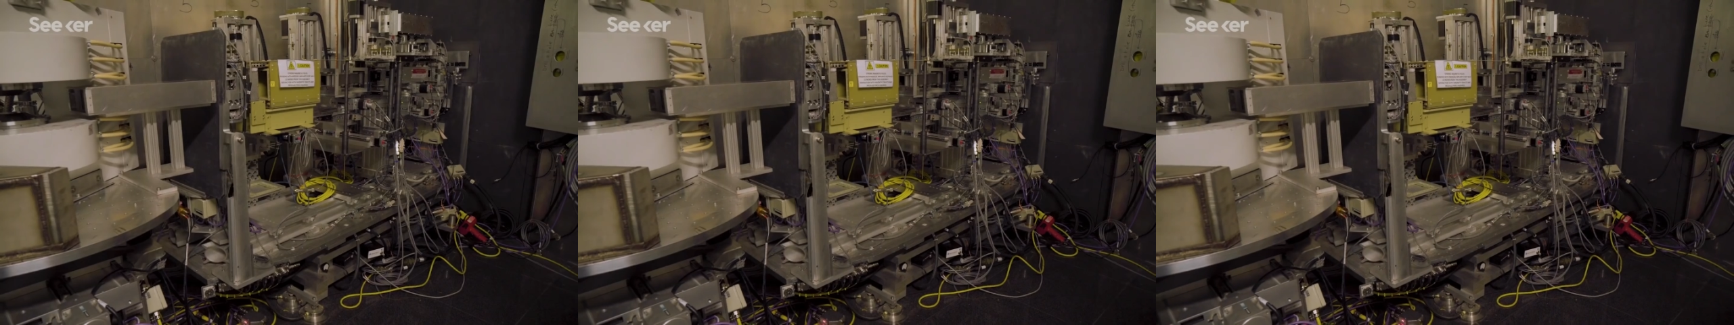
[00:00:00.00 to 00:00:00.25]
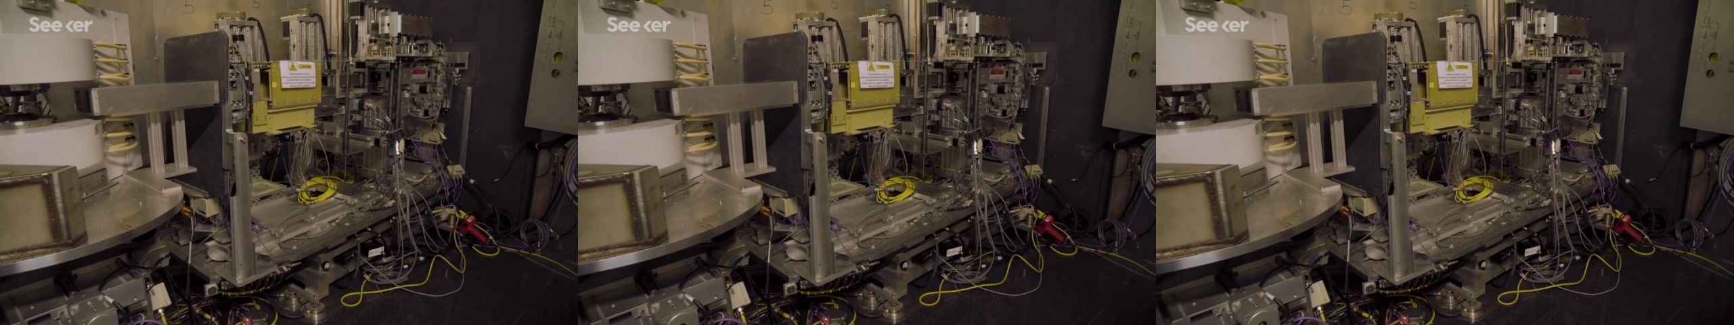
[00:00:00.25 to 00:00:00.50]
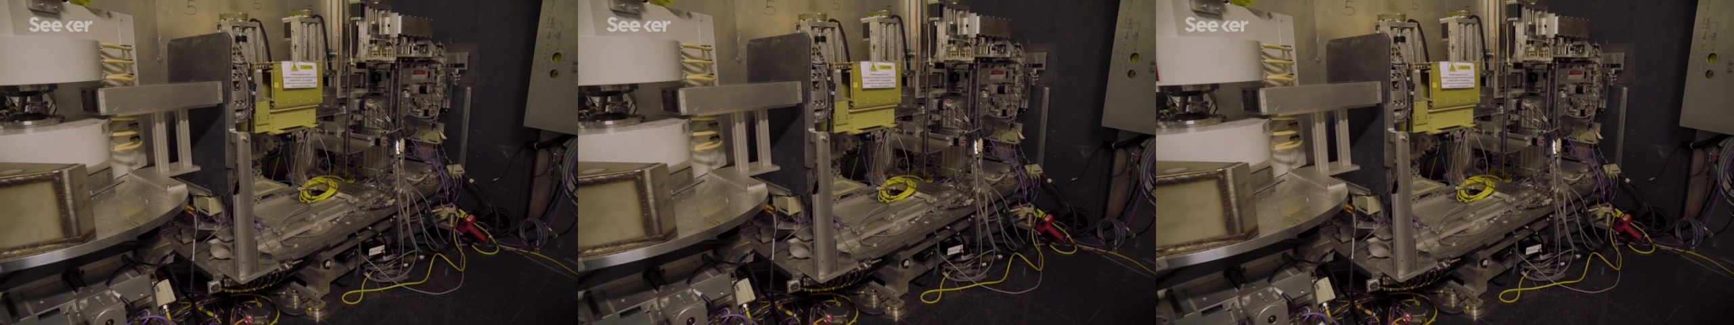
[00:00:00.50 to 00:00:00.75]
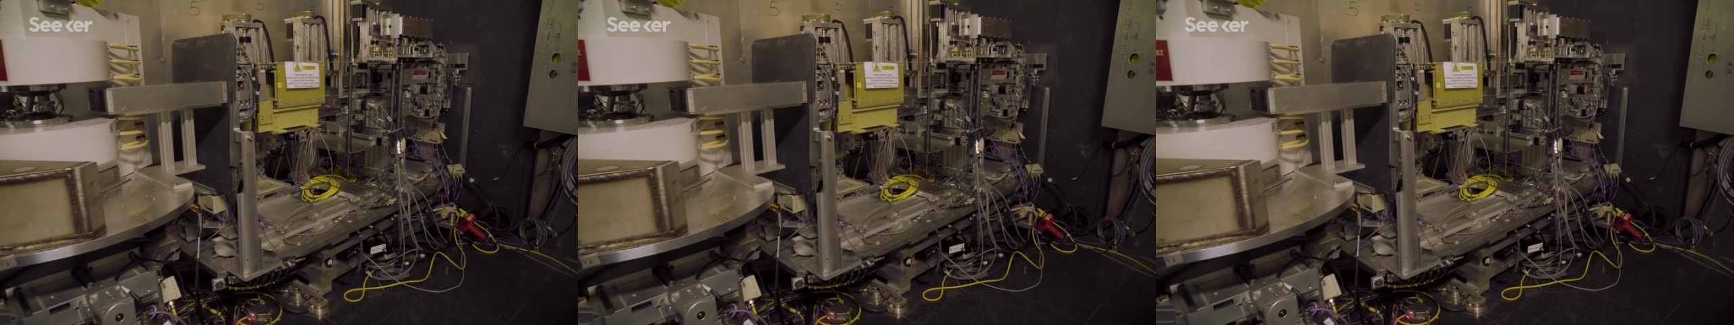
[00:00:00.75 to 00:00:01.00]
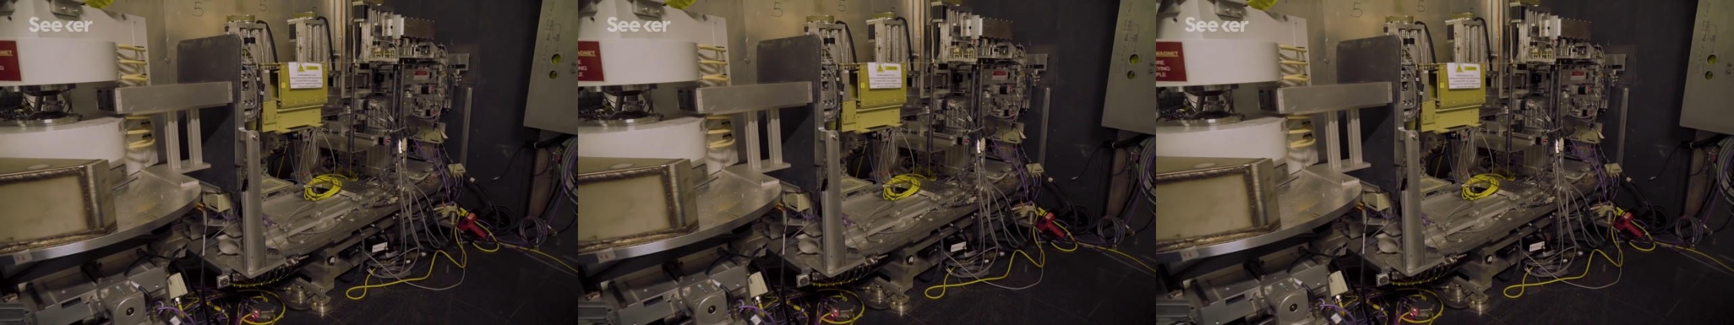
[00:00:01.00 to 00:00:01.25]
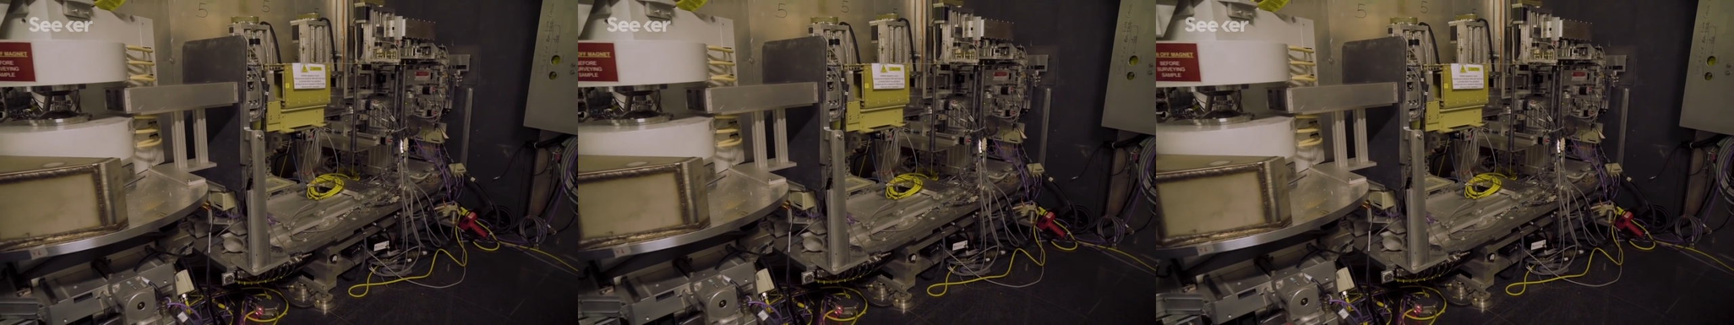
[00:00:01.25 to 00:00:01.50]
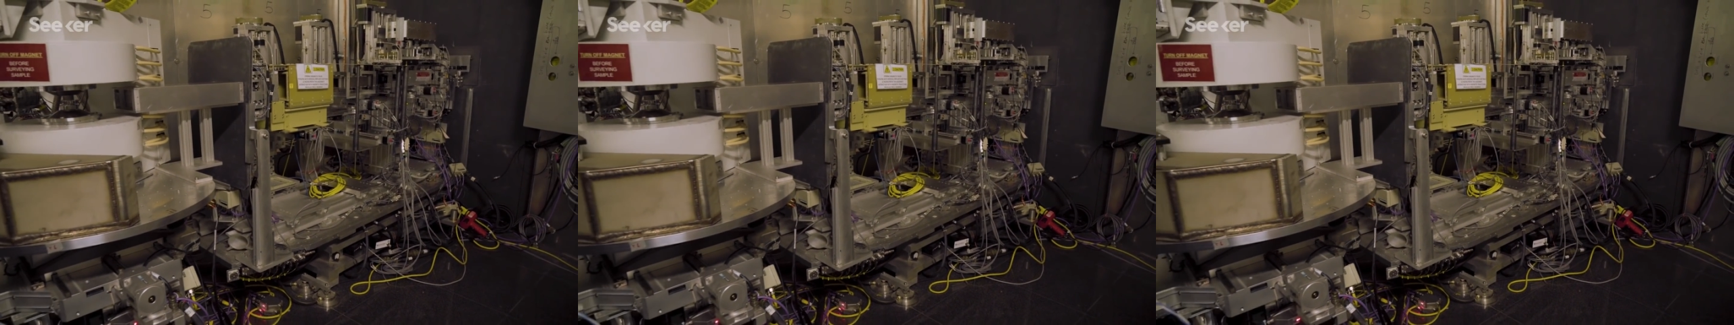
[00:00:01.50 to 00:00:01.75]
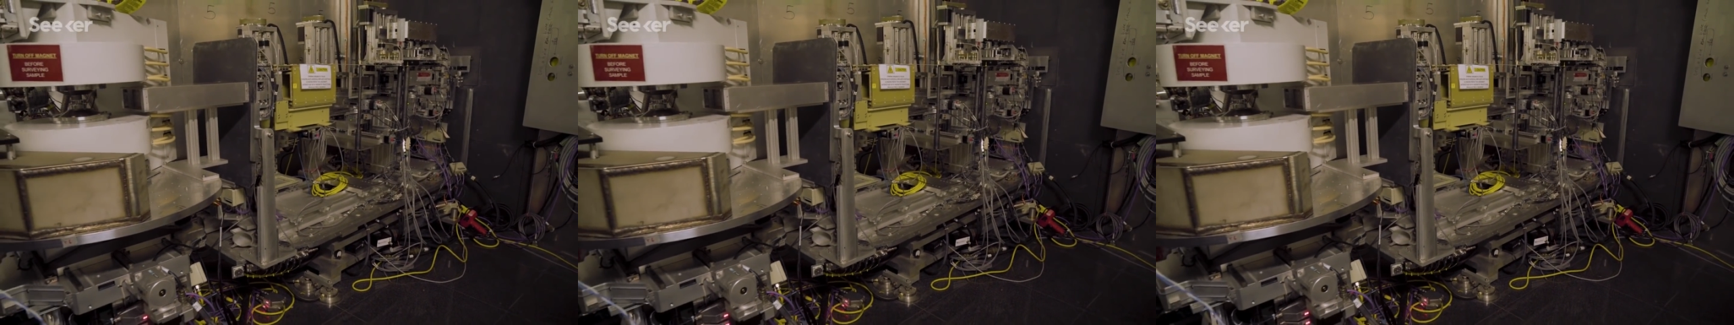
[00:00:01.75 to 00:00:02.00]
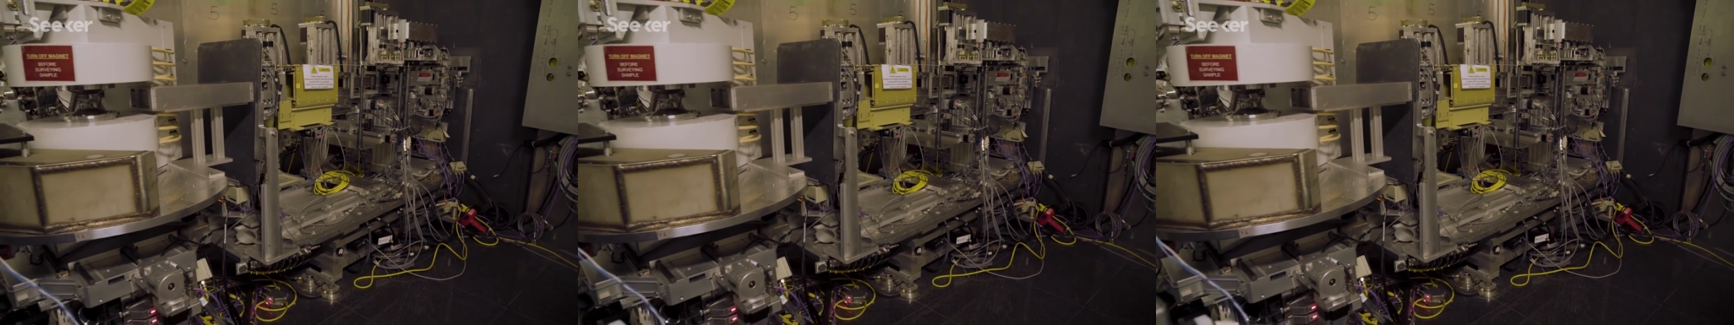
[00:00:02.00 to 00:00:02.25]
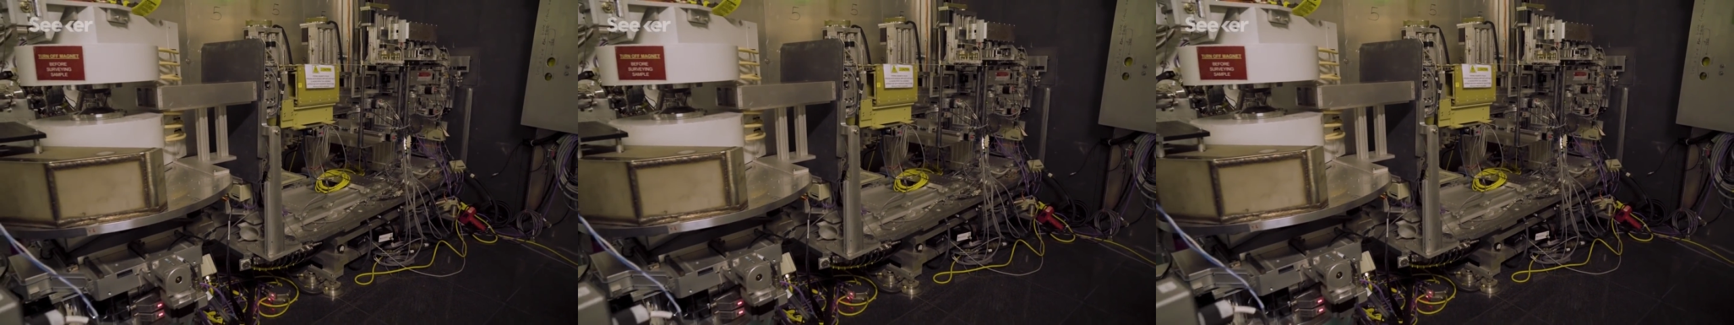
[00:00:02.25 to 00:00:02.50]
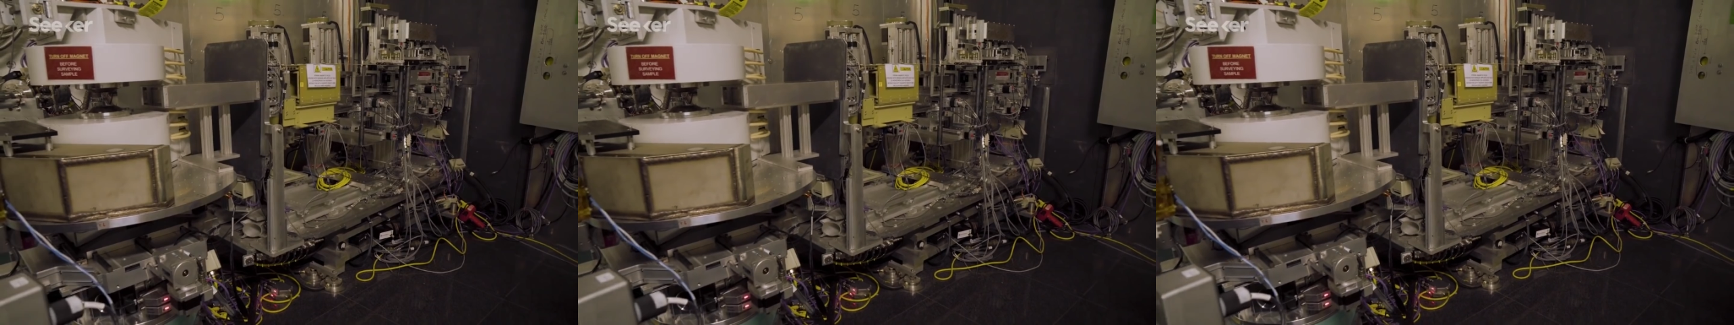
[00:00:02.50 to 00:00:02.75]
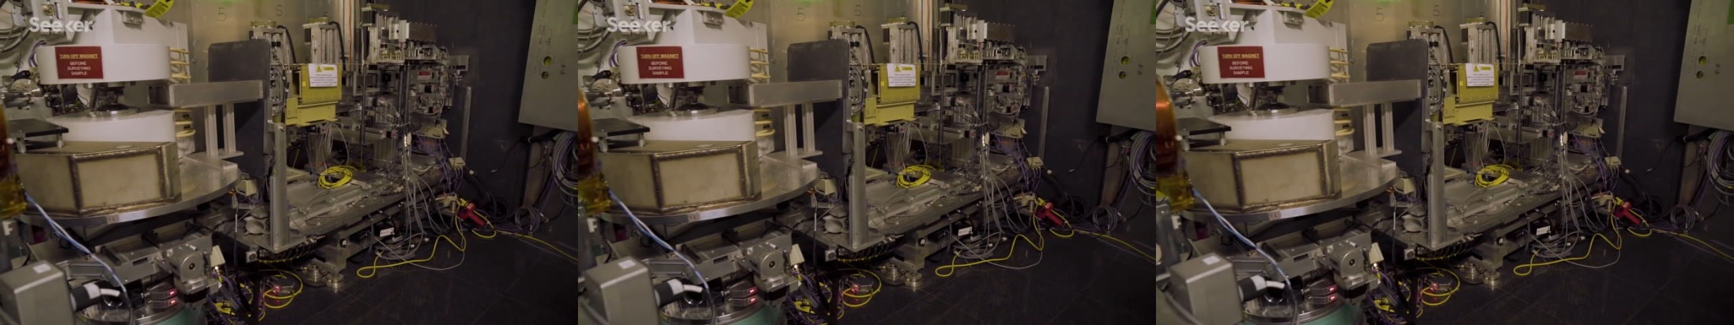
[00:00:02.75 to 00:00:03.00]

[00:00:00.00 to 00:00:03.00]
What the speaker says: [unreadable: no face in view]